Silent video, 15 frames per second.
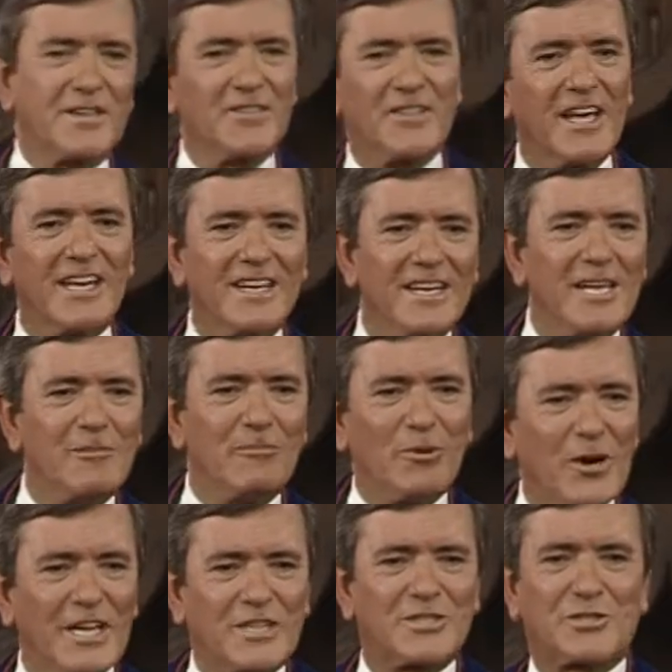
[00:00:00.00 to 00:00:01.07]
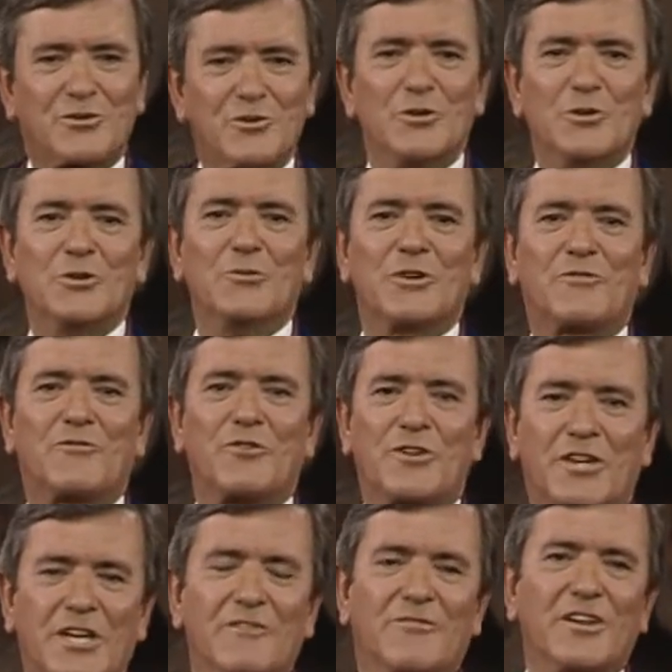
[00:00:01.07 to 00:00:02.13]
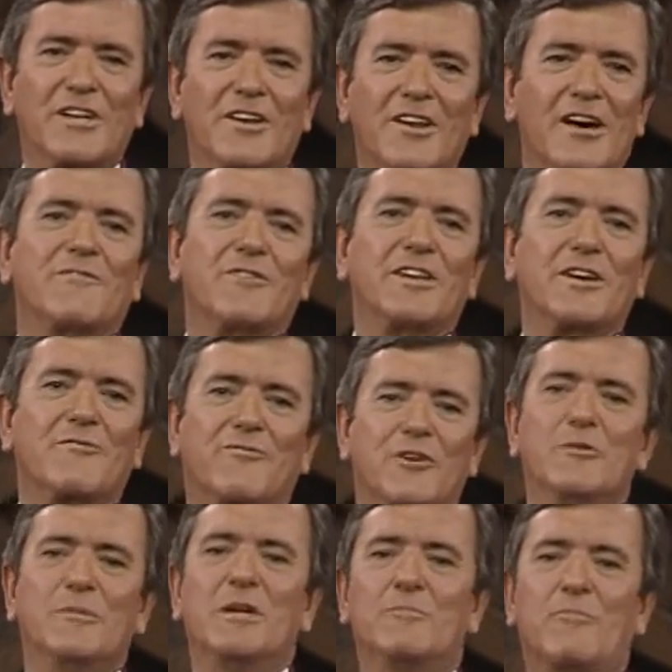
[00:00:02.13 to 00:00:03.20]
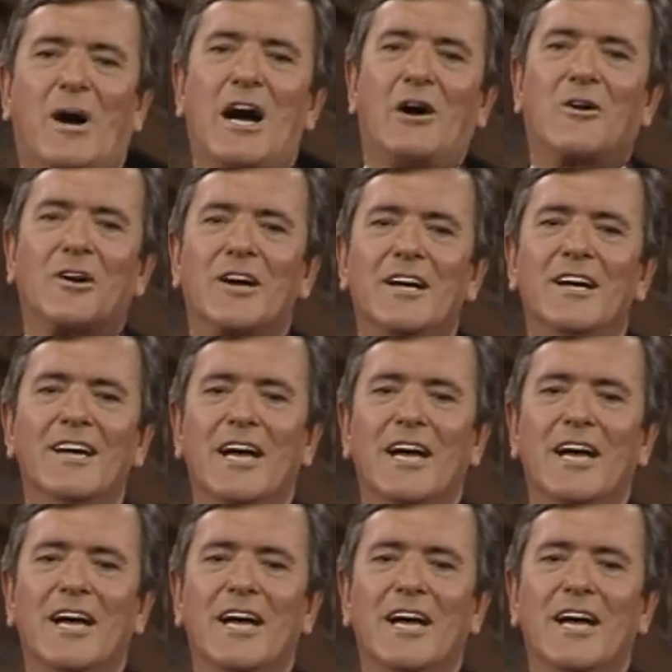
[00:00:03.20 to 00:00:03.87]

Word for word: and then He breaks through with forgiving, loving, affirming power,